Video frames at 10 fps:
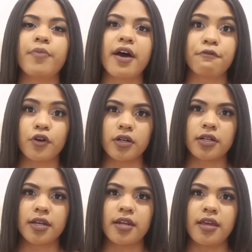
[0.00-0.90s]

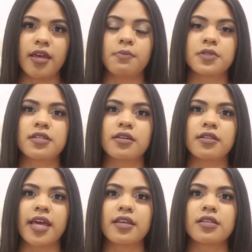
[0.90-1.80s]
effort in him to,
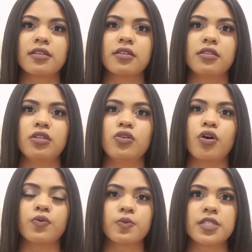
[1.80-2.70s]
like, you
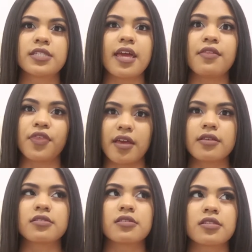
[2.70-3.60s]
know, say
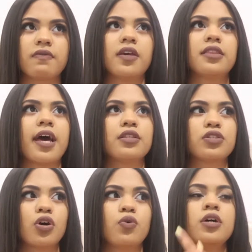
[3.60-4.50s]
things and stuff like that.
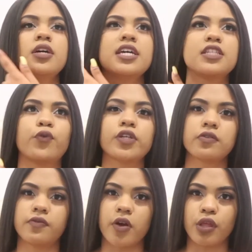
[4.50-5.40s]
So his
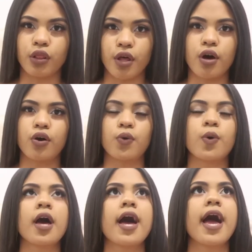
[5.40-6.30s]
voice was very low.